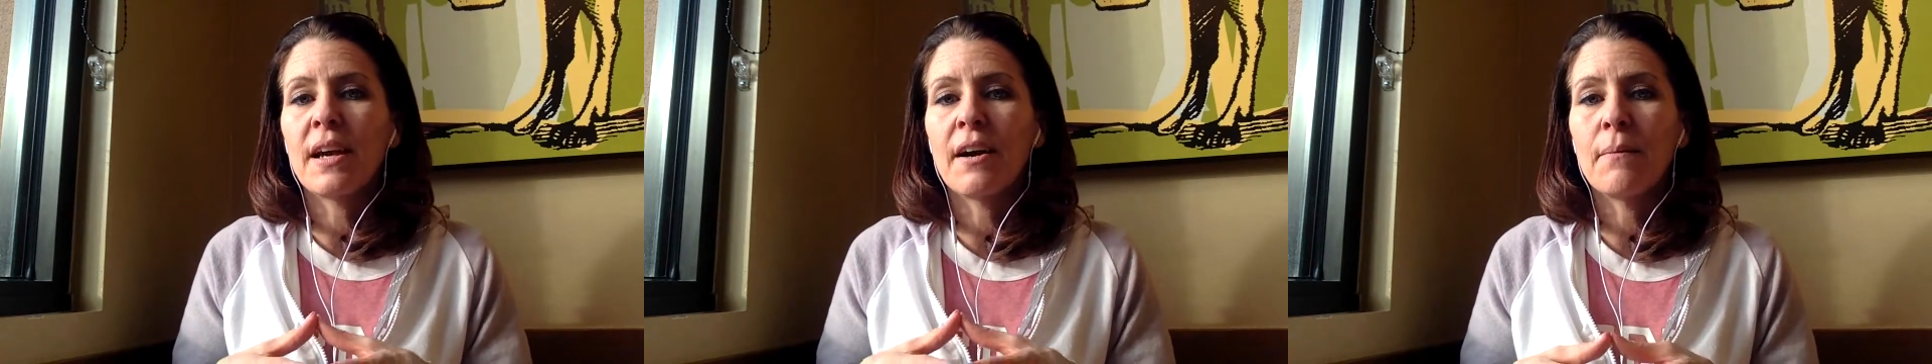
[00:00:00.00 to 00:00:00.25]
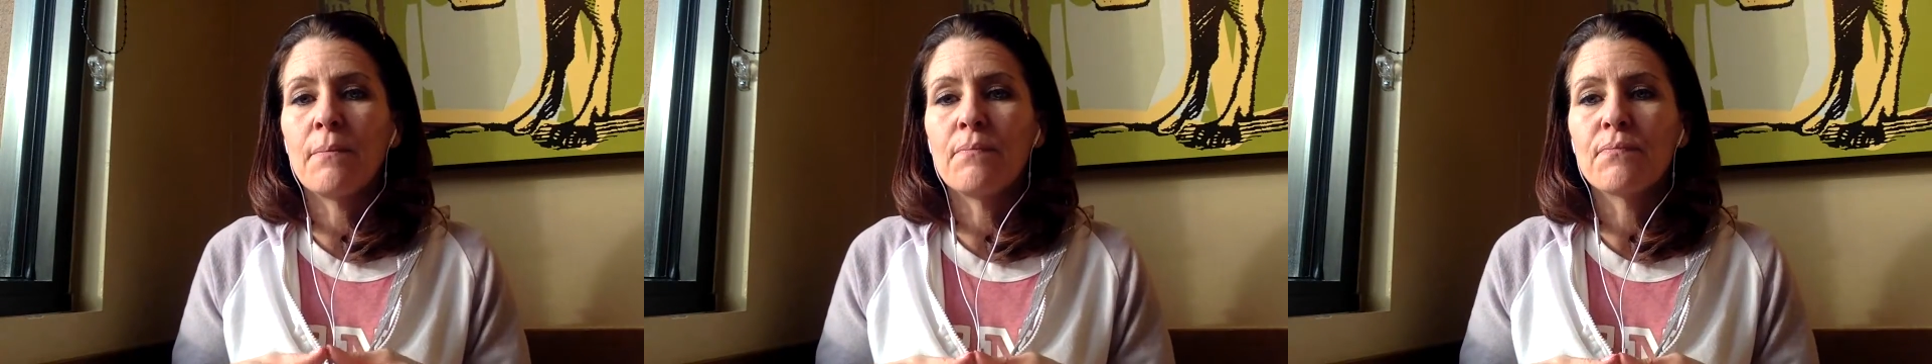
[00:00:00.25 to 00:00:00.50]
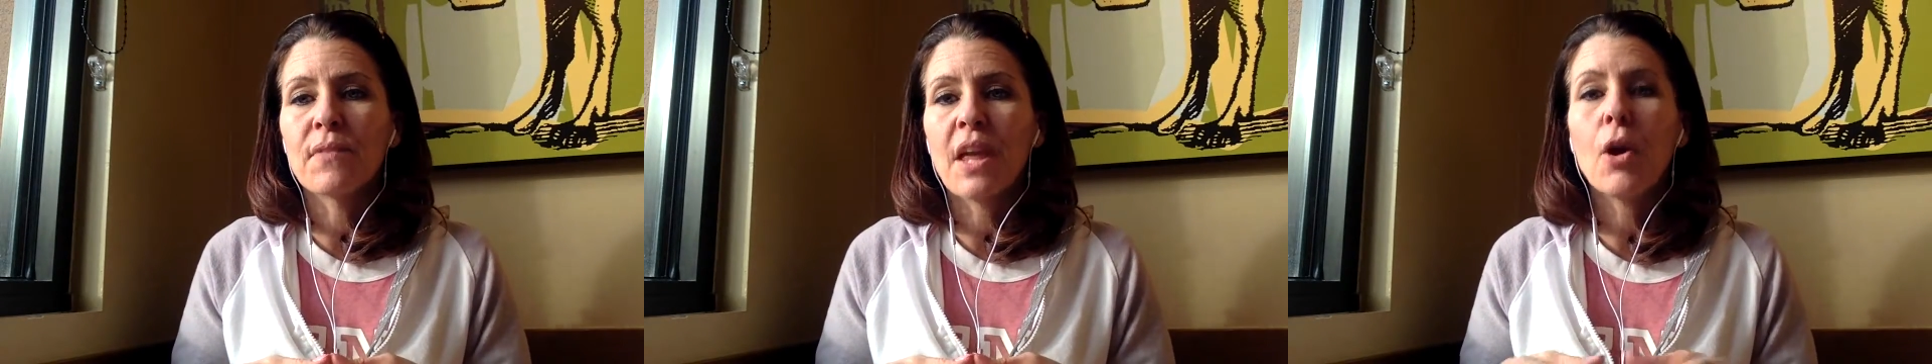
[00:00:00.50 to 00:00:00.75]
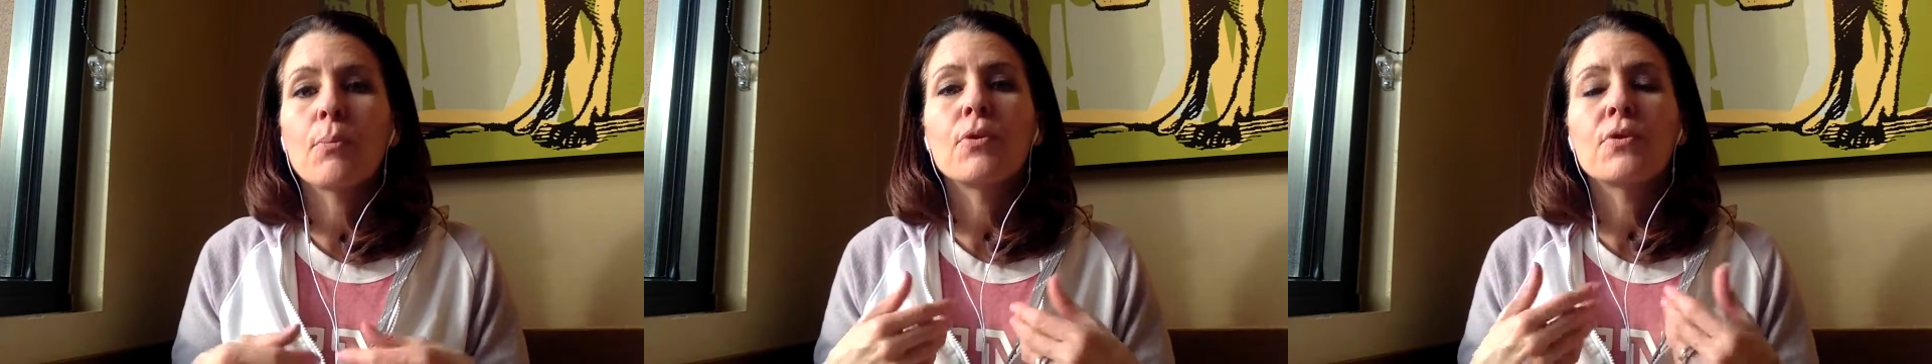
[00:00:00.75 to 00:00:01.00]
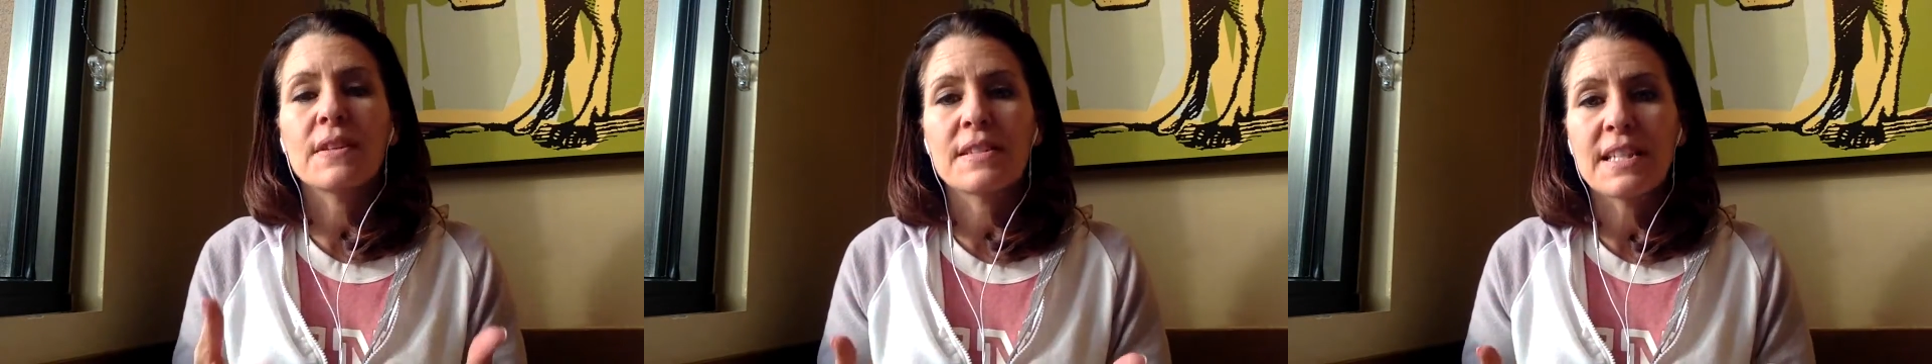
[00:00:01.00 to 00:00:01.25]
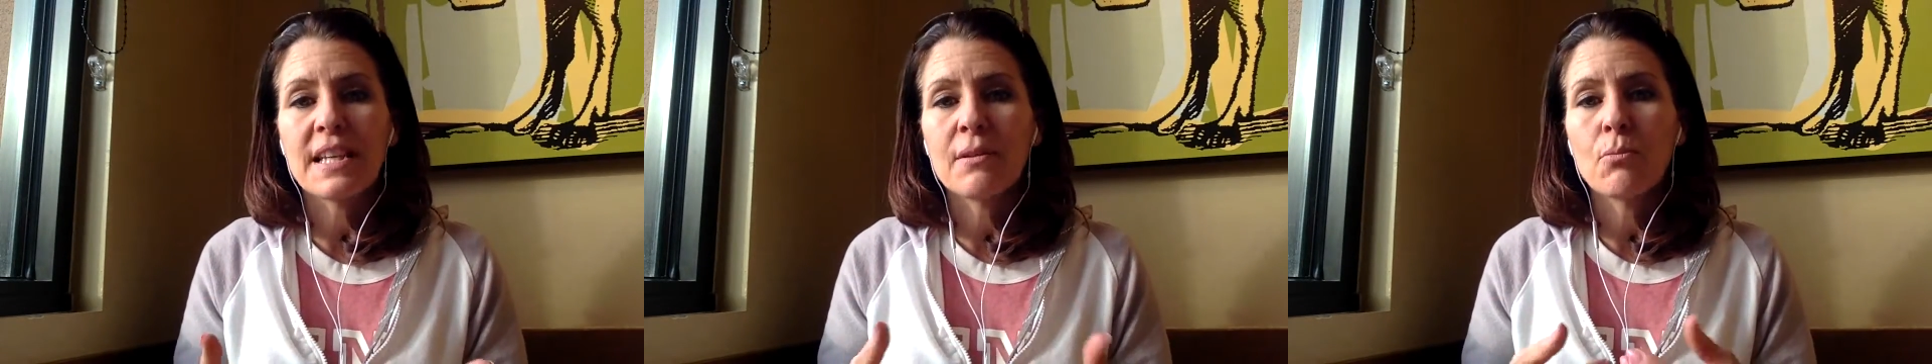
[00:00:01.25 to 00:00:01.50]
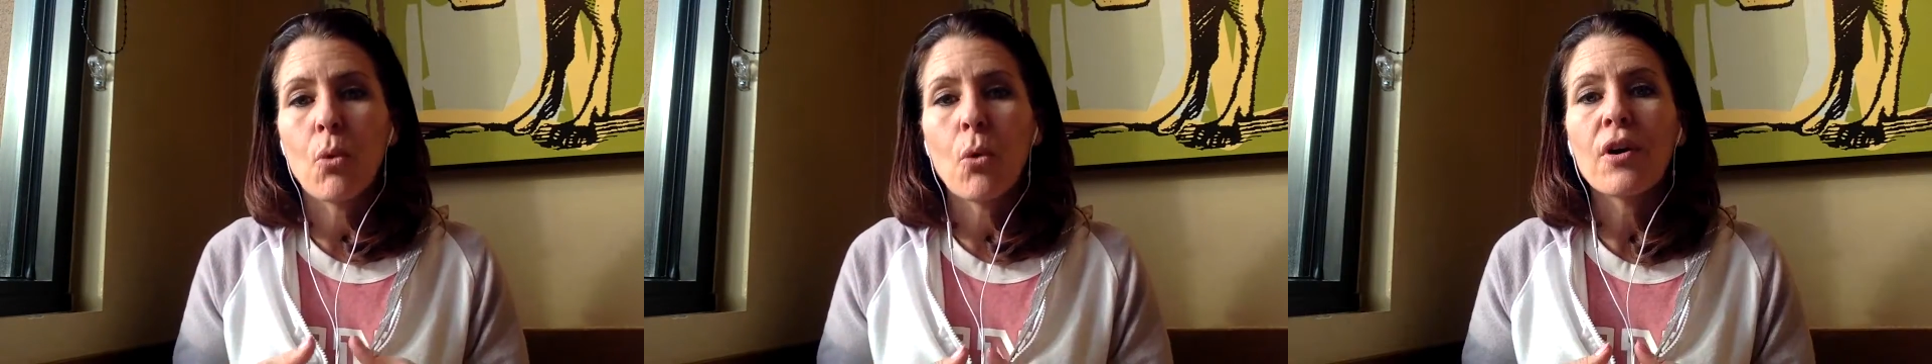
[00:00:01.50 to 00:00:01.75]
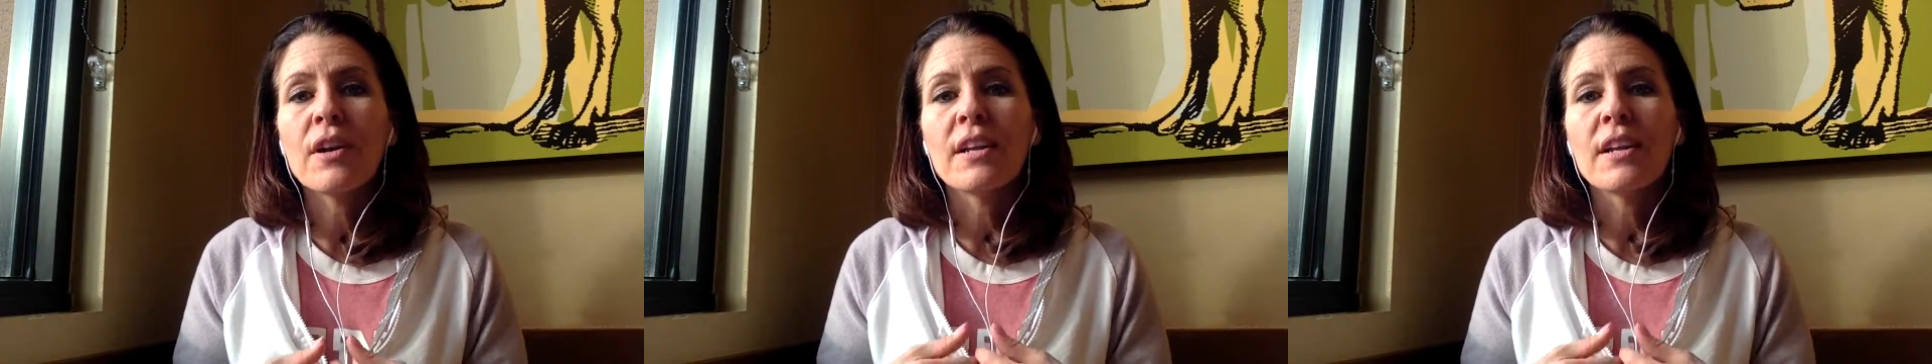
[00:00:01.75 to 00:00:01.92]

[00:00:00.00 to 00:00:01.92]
um, help you succeed more.